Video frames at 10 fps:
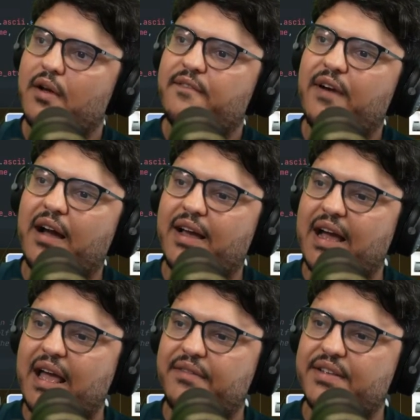Fuck, I
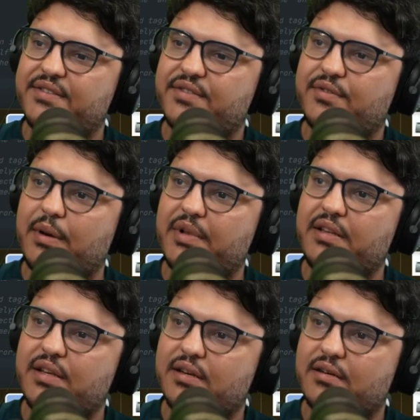have is script in
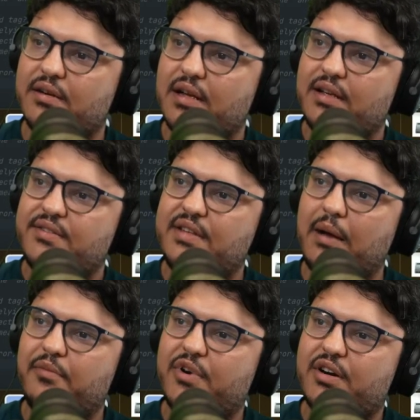here.
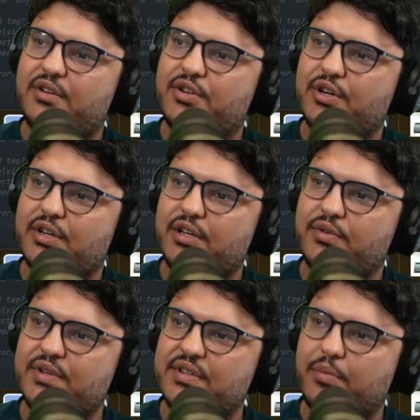Somewhere turned
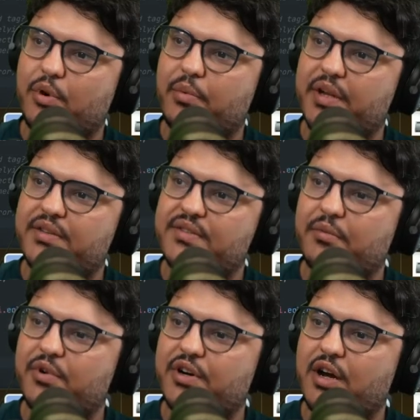into is appropriate,
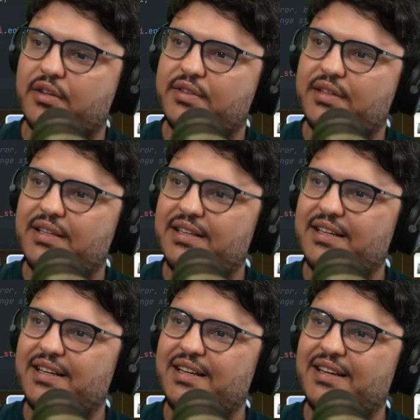somewhere not.
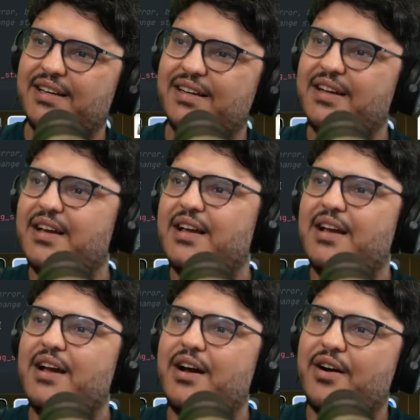
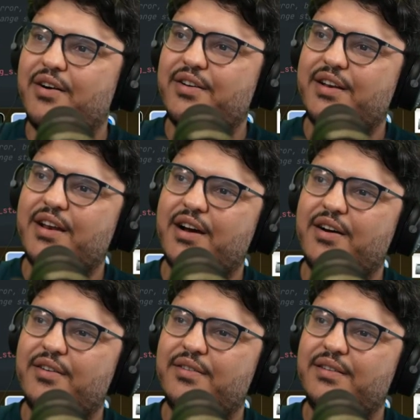Oh
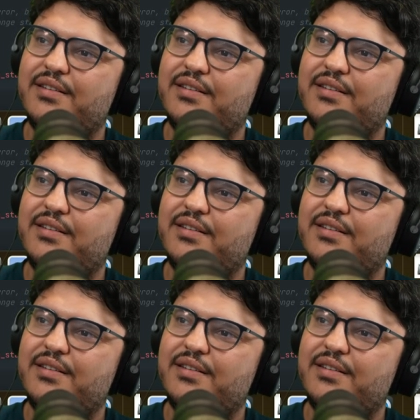no.